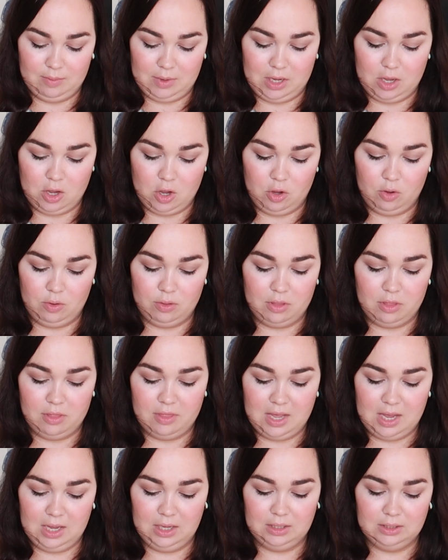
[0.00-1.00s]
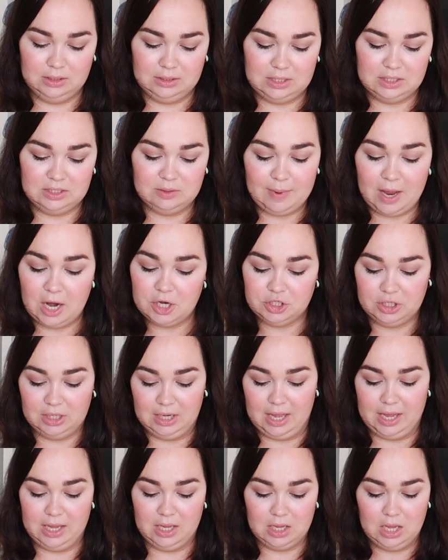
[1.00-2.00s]
my own things, especially
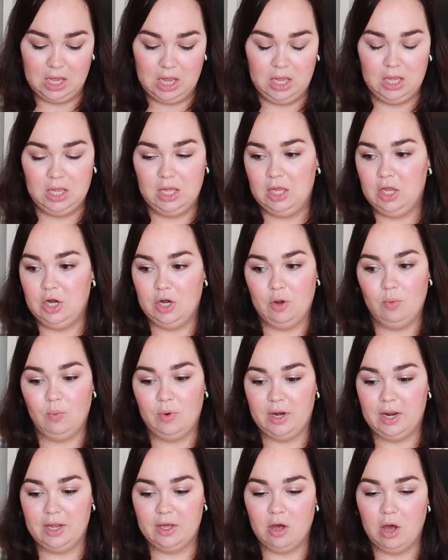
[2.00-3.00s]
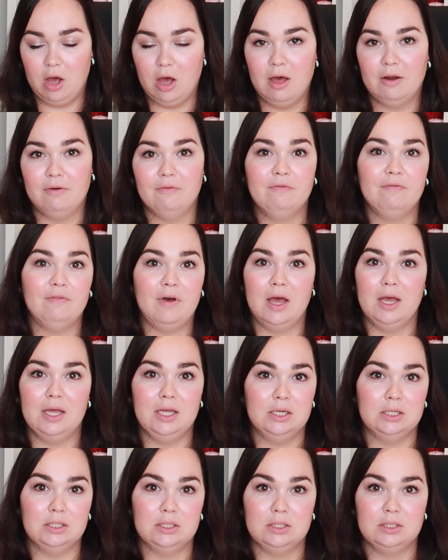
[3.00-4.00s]
like, you know, when I can't
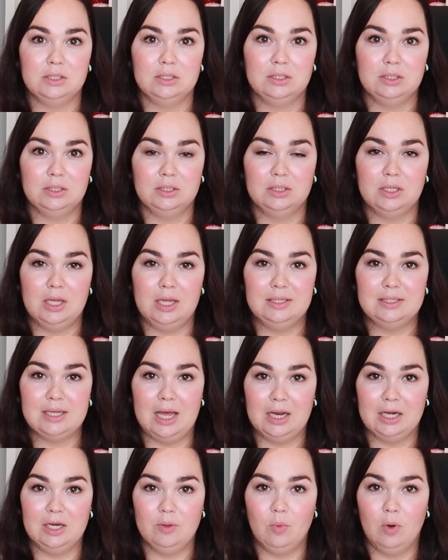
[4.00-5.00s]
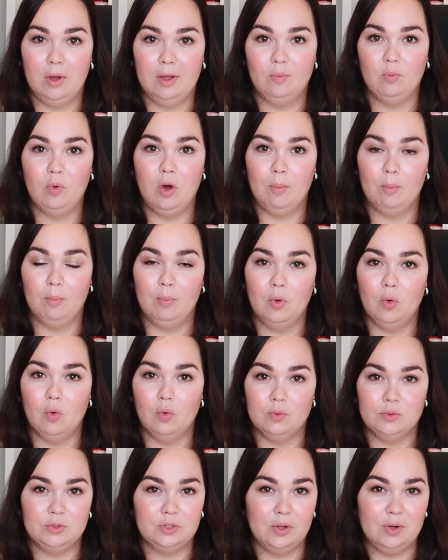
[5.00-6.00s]
find exactly what I want, but
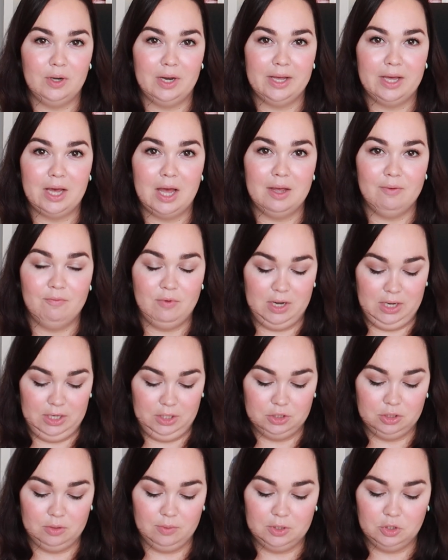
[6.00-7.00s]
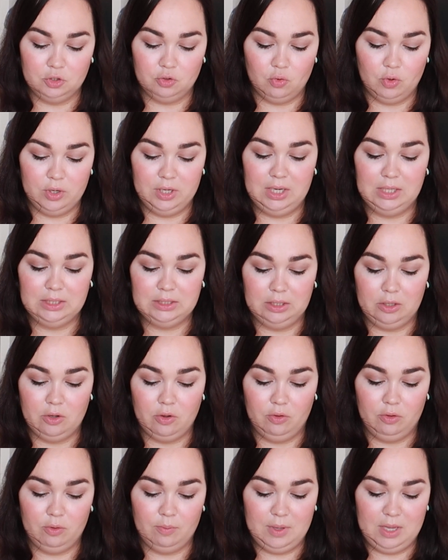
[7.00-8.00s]
also like I really do enjoy knitting
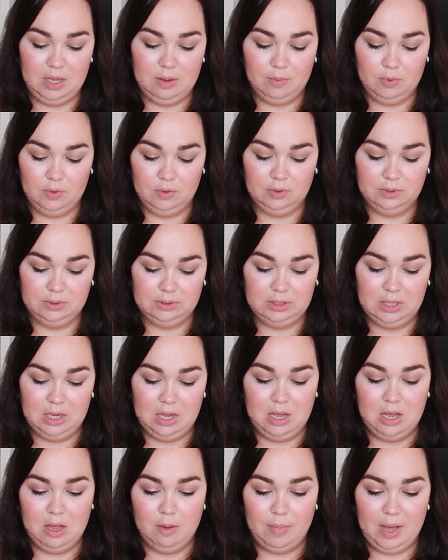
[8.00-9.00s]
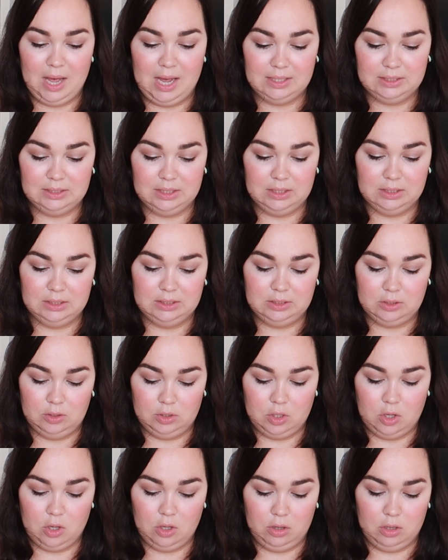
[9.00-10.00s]
other people's patterns. So
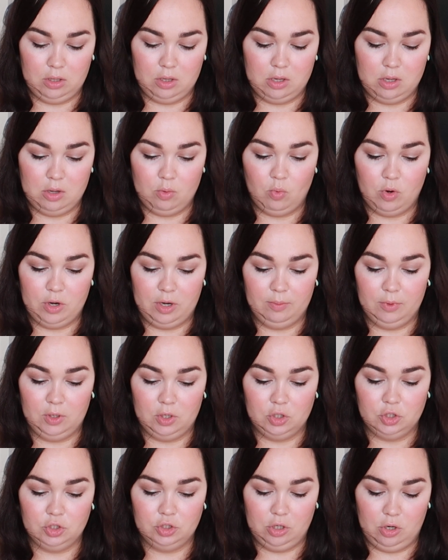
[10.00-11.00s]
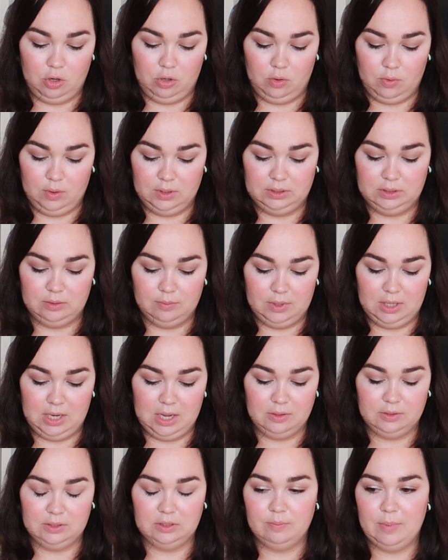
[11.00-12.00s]
the other one I'm going to show you is somebody
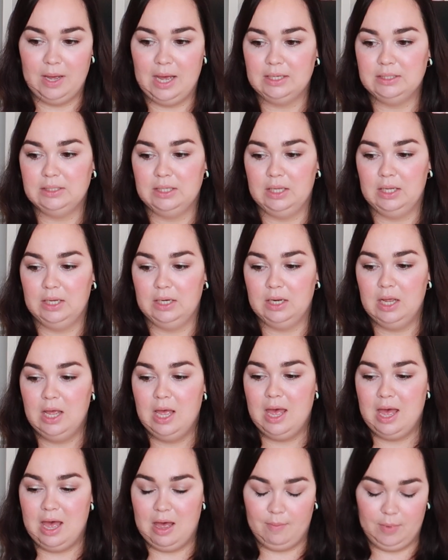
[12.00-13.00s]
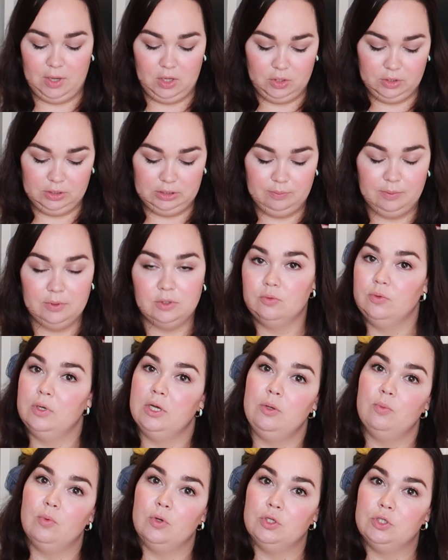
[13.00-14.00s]
else's pattern, and my husband
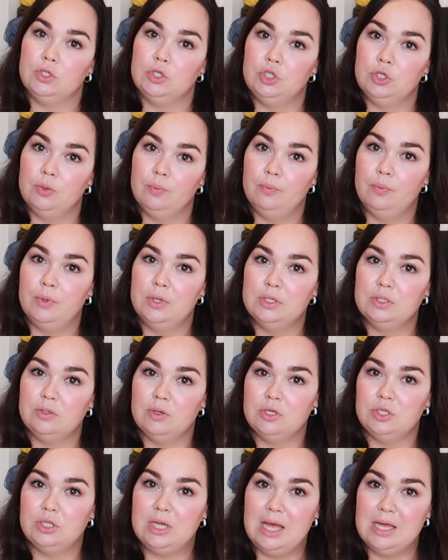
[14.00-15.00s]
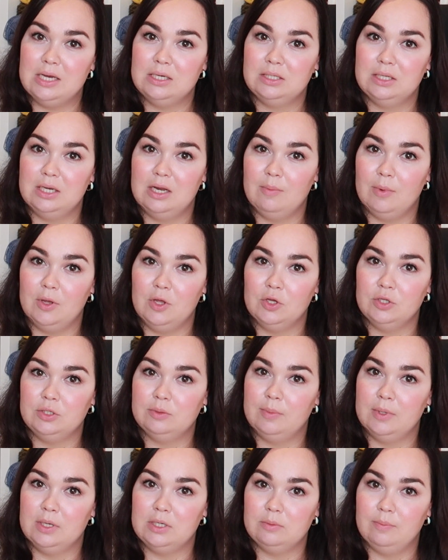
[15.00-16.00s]
really wants a jumper, so I tend to knit my
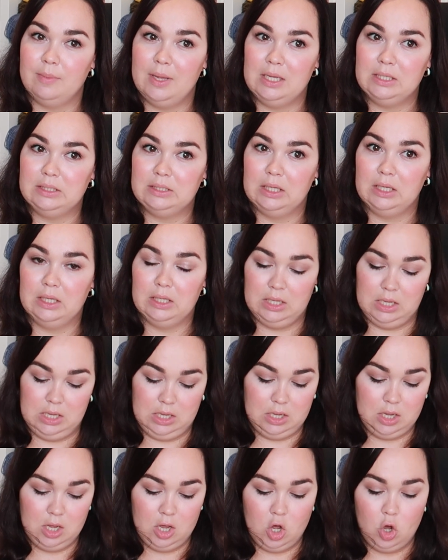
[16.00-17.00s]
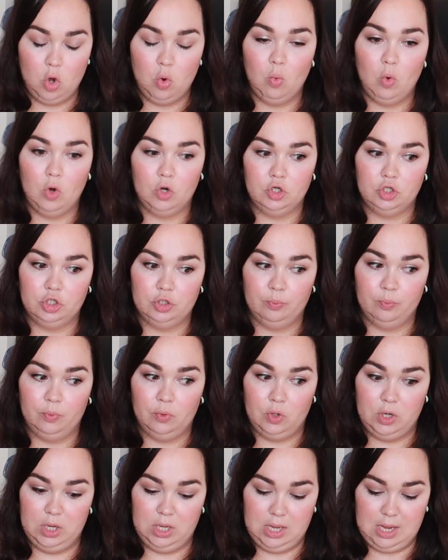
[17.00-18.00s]
husband basically one
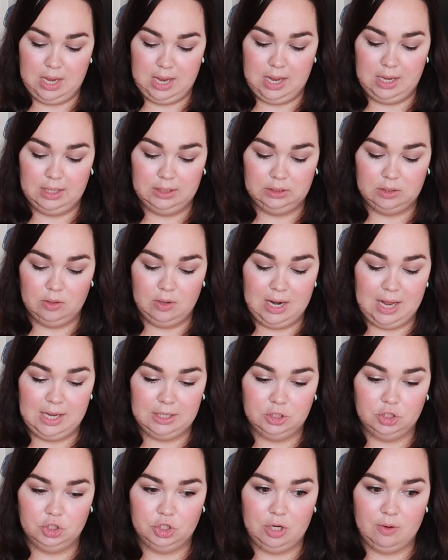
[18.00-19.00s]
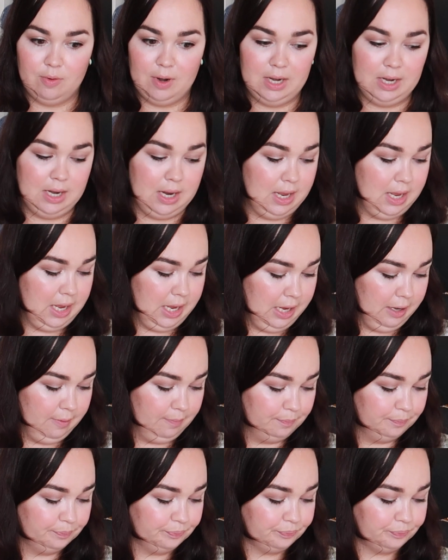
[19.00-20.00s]
jumper a year. So last year I knit
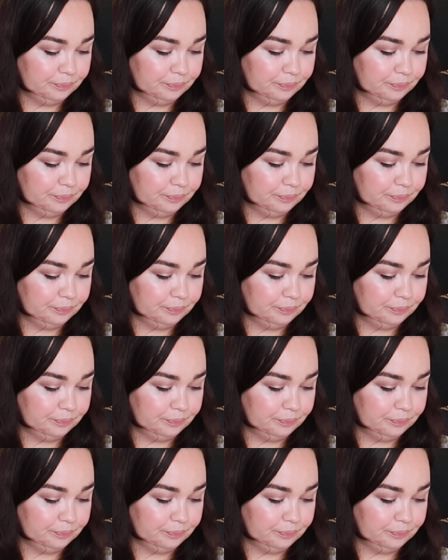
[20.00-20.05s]
him